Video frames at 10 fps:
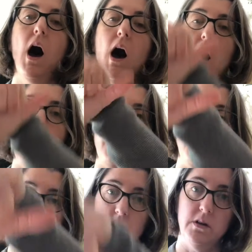I
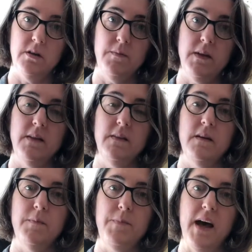put him in
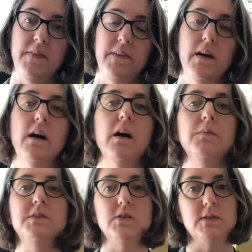the
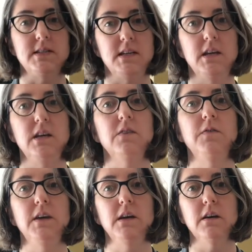bathtub to see if
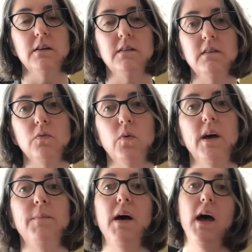he could
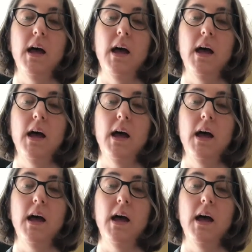swim.